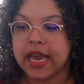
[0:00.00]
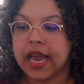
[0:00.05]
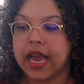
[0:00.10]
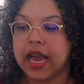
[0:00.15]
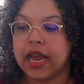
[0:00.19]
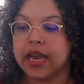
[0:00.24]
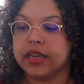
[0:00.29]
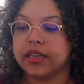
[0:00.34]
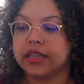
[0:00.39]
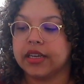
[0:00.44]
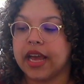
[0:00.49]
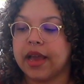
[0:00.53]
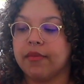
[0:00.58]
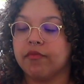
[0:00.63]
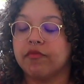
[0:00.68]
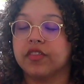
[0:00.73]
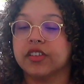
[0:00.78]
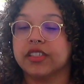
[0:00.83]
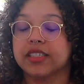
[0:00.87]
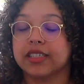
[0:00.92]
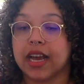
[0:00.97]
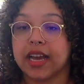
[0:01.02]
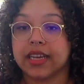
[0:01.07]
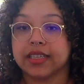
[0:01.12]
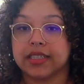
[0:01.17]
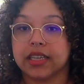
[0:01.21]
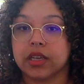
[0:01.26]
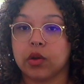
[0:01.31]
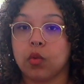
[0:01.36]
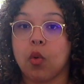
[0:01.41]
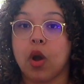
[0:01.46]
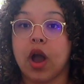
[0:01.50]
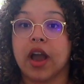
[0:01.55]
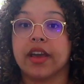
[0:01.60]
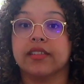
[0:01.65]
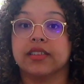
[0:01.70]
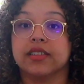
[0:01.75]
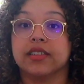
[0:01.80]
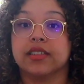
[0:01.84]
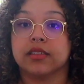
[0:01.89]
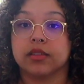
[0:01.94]
and emphasizing why
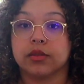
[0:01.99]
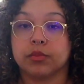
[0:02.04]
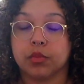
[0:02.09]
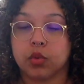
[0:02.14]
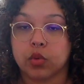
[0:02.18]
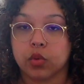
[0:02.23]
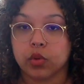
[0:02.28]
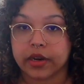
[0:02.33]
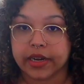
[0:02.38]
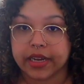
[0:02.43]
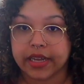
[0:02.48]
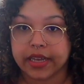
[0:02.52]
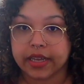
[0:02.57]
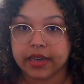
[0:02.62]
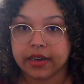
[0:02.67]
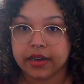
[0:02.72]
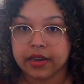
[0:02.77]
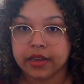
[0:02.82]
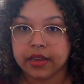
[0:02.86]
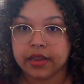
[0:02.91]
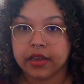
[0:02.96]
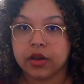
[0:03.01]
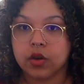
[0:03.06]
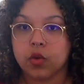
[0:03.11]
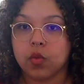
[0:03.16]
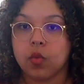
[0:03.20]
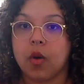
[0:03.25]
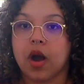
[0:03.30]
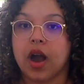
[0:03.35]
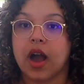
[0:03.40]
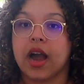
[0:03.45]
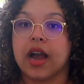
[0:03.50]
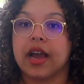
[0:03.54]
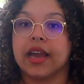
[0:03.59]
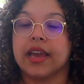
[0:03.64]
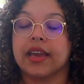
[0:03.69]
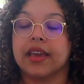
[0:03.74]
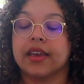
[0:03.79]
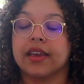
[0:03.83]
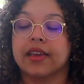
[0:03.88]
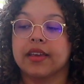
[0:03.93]
this is important,
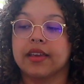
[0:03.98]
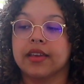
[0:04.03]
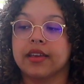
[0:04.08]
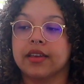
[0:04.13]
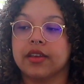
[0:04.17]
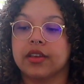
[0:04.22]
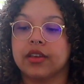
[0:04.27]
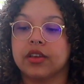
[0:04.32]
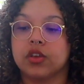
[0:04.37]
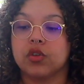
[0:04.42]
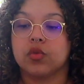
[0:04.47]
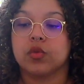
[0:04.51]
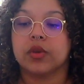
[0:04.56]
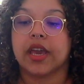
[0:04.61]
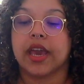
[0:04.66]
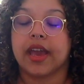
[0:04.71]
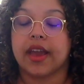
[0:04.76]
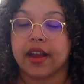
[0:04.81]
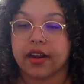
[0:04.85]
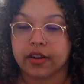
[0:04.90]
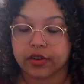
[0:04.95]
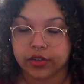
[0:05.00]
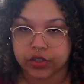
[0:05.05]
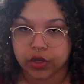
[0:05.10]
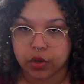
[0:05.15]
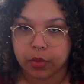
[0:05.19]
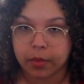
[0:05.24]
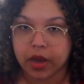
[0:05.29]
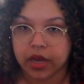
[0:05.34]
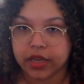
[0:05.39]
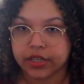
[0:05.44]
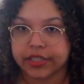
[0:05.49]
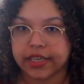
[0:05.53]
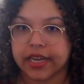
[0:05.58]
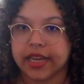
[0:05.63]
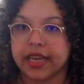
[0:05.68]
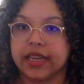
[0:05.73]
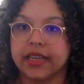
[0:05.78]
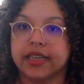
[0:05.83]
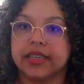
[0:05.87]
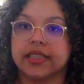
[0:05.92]
why you care so much,
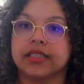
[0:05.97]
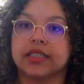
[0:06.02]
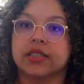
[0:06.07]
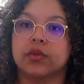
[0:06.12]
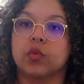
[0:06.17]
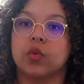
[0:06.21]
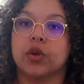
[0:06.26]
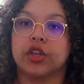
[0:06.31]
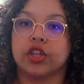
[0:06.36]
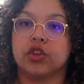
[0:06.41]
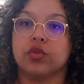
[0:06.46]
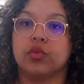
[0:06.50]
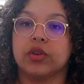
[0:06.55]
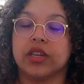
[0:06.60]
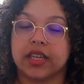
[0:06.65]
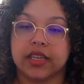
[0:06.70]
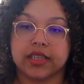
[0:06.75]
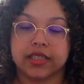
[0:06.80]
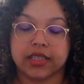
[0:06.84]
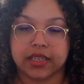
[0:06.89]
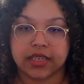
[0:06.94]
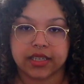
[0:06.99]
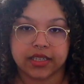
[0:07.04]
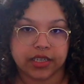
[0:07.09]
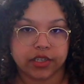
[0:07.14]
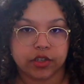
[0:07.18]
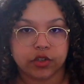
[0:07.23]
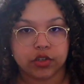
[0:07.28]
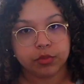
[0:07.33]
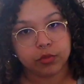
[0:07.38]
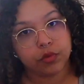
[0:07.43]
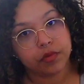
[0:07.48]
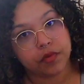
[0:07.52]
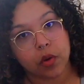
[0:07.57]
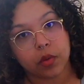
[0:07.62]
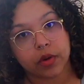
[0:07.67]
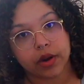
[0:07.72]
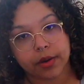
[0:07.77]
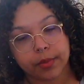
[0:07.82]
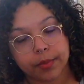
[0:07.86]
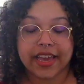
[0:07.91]
and what you need to continue to move
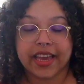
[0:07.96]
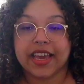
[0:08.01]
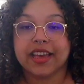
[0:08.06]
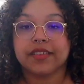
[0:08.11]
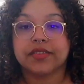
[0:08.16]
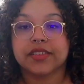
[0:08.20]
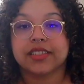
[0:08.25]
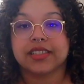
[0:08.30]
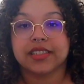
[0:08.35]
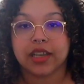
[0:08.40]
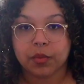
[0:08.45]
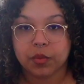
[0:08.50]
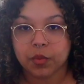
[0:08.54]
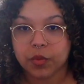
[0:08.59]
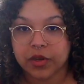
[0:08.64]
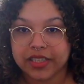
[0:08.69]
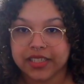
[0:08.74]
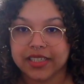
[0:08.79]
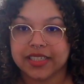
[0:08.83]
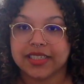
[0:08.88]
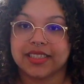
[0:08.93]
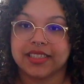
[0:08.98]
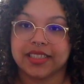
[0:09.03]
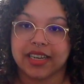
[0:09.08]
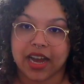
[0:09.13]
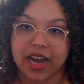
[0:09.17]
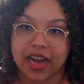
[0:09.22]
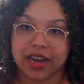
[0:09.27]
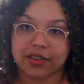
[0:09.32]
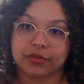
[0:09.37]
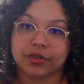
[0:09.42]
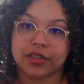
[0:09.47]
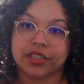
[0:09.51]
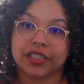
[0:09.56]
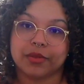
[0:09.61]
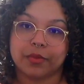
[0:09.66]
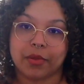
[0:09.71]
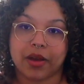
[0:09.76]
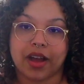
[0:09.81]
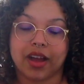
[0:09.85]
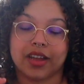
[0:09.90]
forward. If someone does not
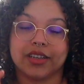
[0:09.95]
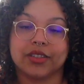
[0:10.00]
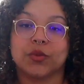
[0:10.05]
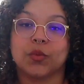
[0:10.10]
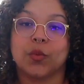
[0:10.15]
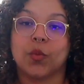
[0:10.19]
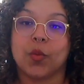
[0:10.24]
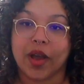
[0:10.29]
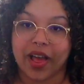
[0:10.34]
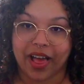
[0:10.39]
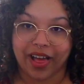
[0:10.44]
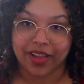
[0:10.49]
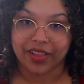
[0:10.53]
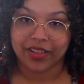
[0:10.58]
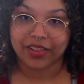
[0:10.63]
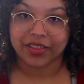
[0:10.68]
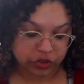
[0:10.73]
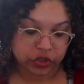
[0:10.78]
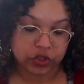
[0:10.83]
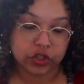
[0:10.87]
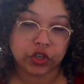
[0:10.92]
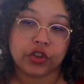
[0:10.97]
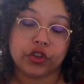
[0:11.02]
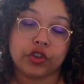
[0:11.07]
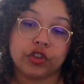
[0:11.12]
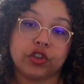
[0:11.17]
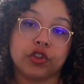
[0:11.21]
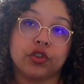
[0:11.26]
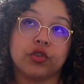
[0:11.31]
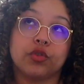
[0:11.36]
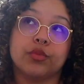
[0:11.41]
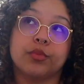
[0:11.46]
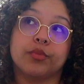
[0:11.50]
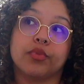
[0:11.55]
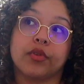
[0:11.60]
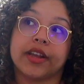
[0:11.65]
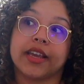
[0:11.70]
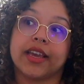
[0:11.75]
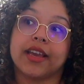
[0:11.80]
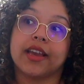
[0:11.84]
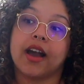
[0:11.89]
respond well to you
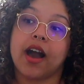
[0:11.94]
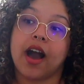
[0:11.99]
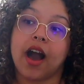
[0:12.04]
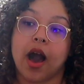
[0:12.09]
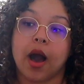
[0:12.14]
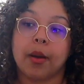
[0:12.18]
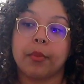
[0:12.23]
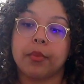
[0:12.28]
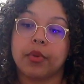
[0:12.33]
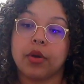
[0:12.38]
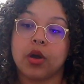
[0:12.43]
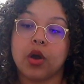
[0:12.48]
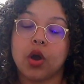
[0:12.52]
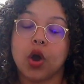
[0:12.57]
bringing up